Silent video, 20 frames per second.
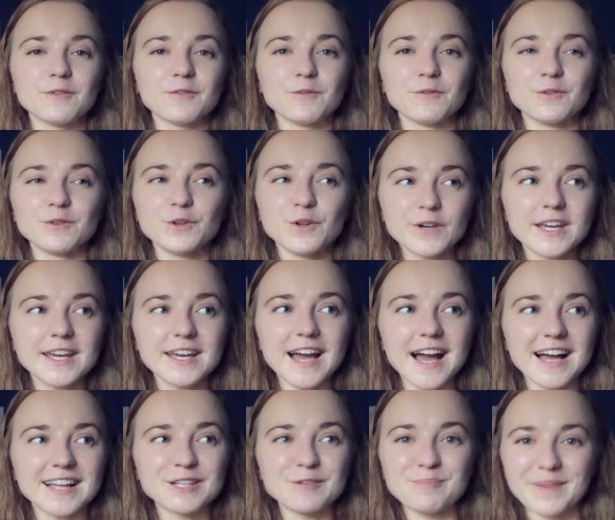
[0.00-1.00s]
looking
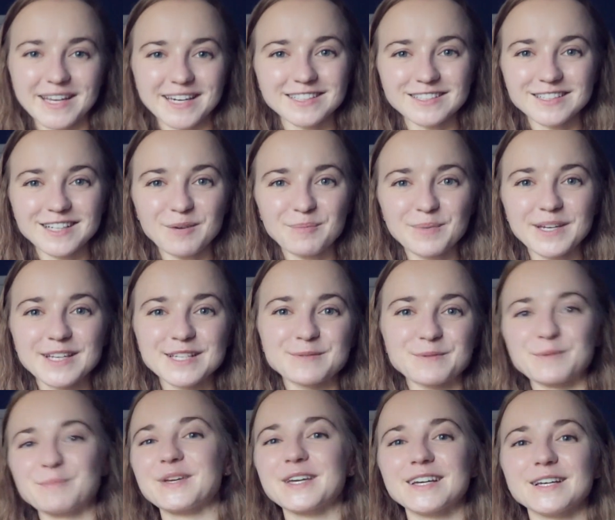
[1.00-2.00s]
at the medical companies
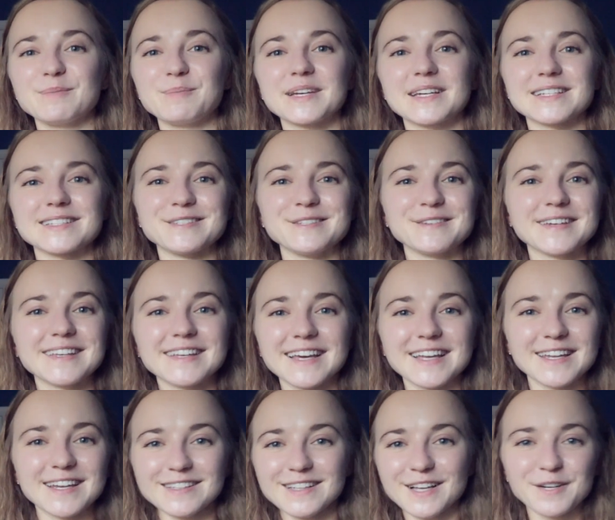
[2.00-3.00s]
would be good, because you can
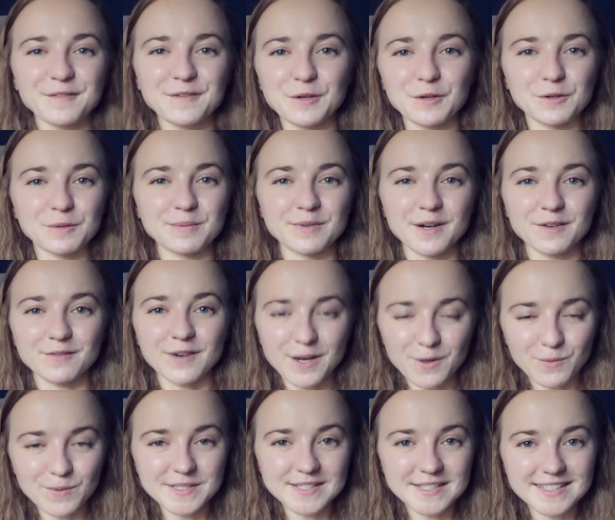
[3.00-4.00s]
get a lot of your
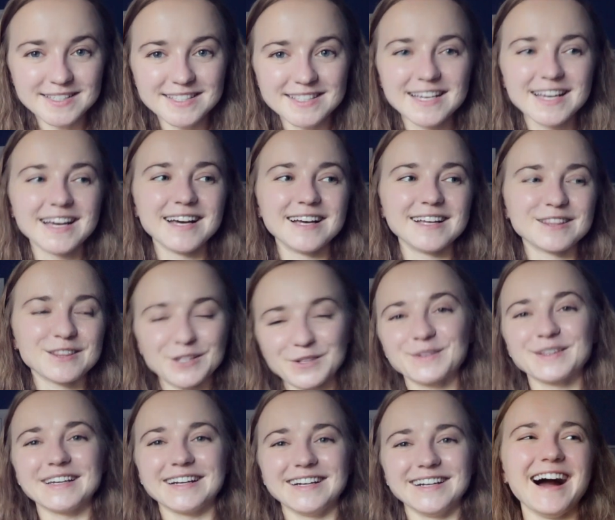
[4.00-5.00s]
prerequisites through
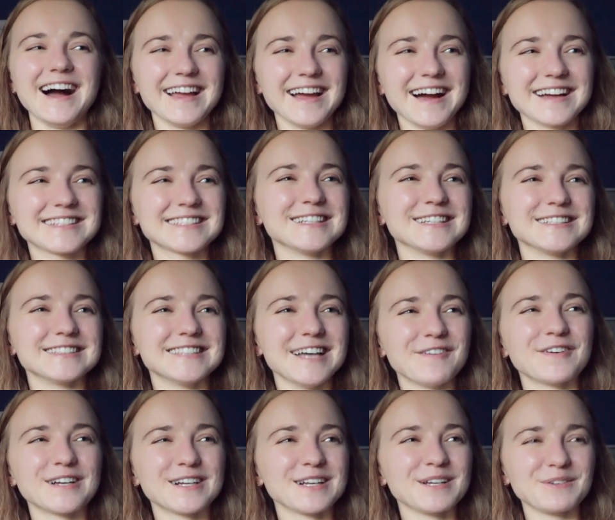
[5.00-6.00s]
there. I actually
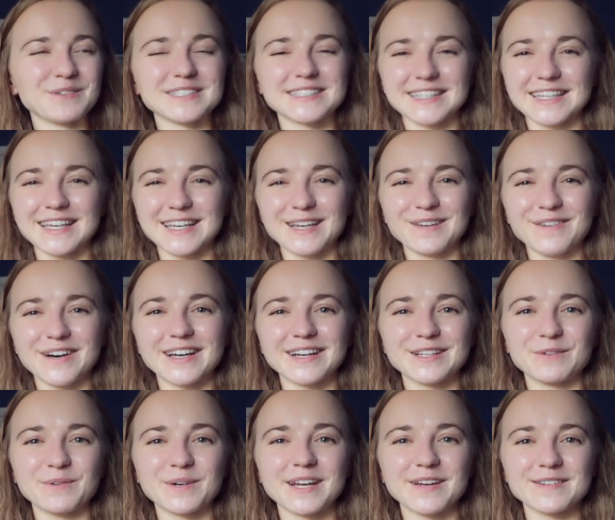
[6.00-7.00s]
definitely was thinking about
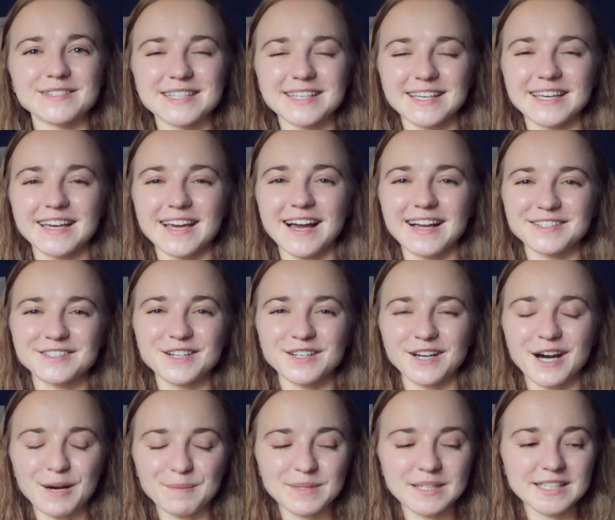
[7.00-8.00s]
it when I was thinking at Johns
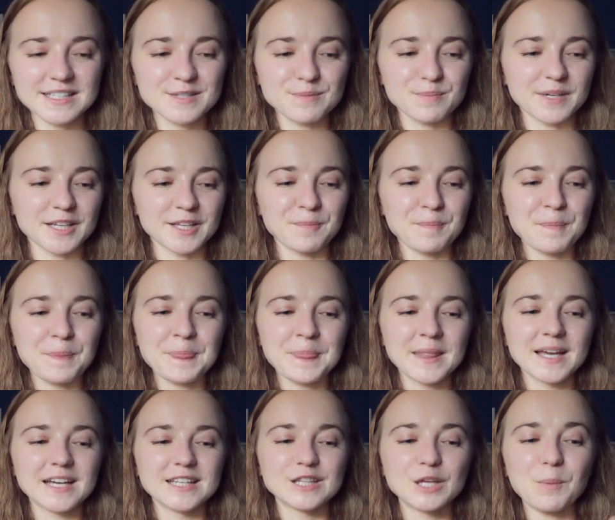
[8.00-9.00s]
Hopkins, but
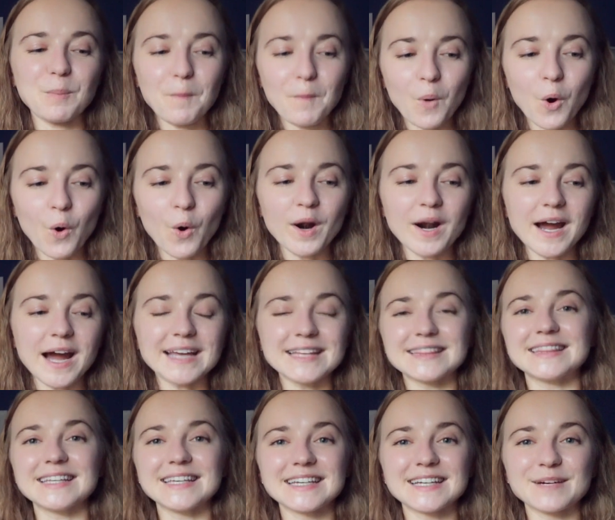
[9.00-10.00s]
the more I
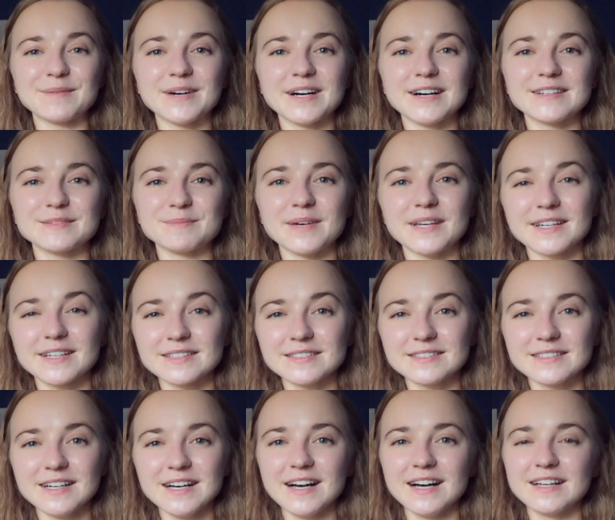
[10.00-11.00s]
think about
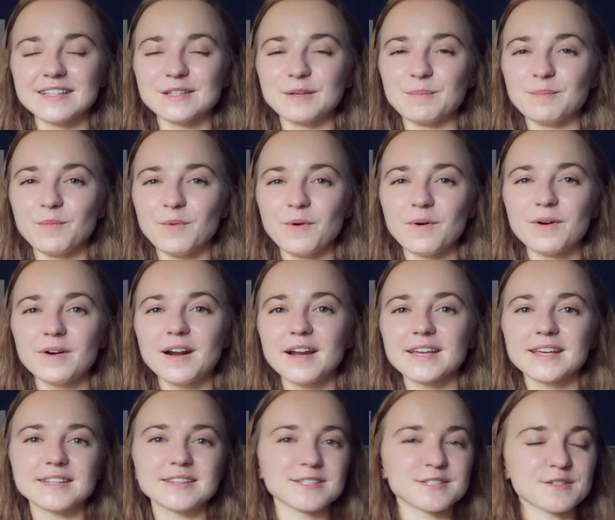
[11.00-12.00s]
medical, the more I
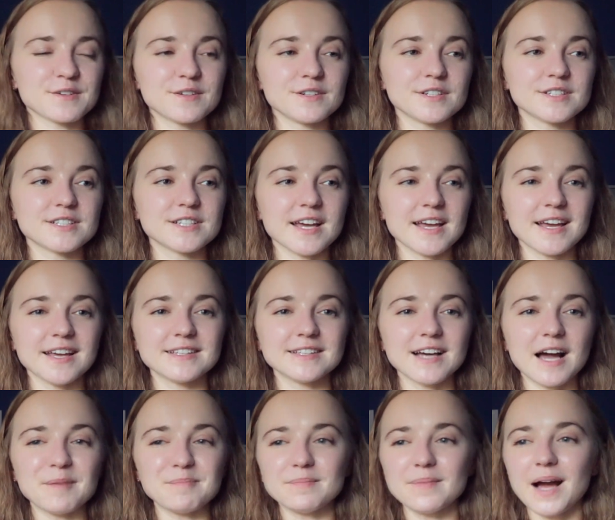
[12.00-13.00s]
get discouraged, and
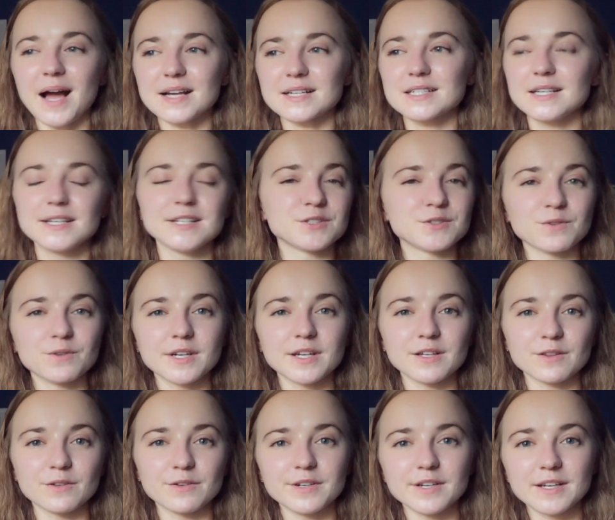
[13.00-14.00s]
I'm actually enjoying
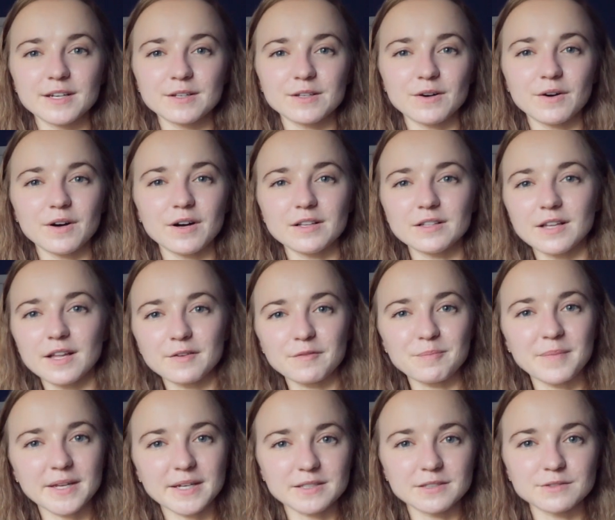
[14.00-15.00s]
learning a lot of
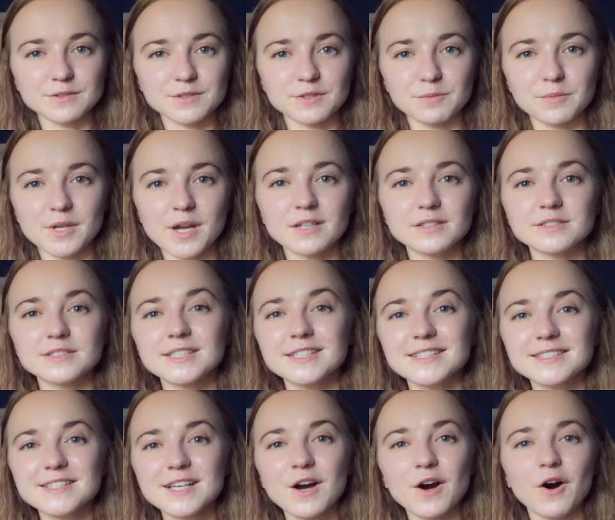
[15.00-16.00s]
medical
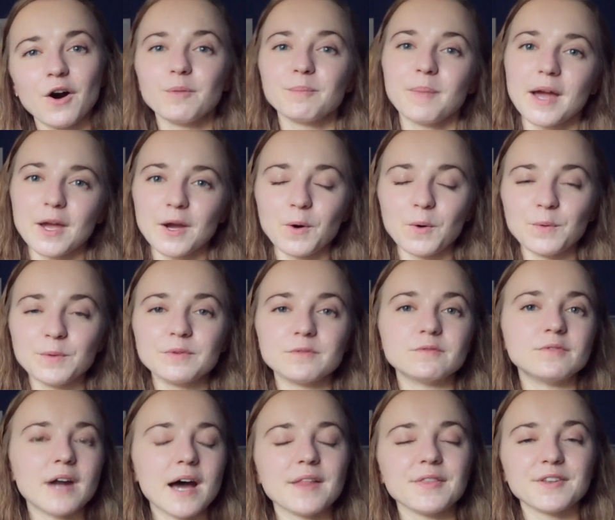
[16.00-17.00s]
terminologies on my own
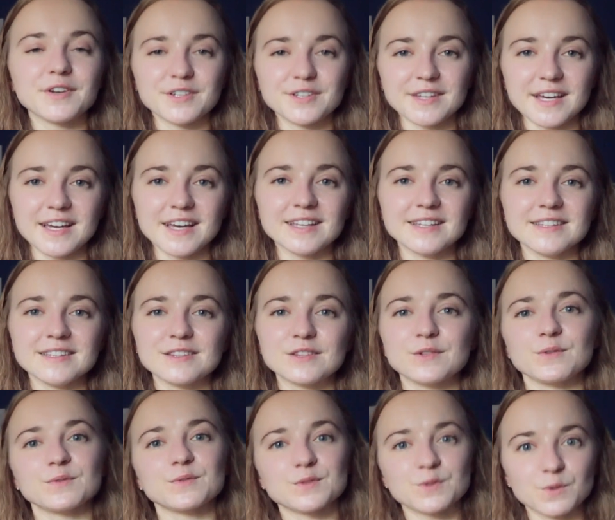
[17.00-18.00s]
rather than
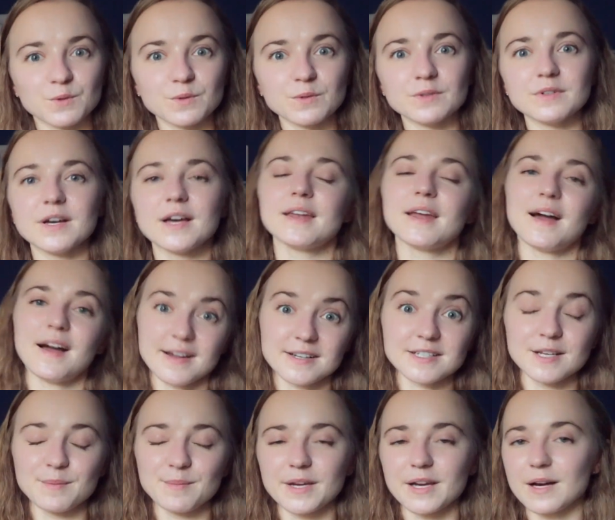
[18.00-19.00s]
through school and
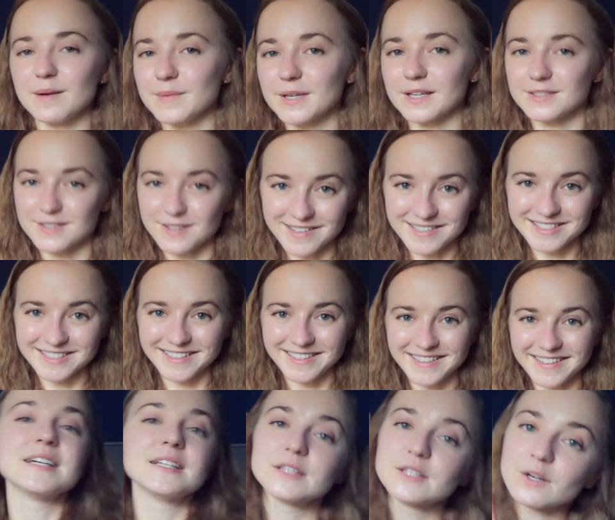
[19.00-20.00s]
actually becoming a doctor.
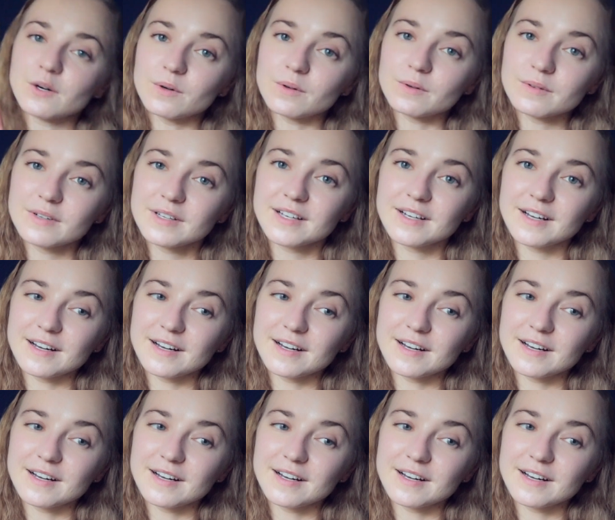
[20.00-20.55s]
Though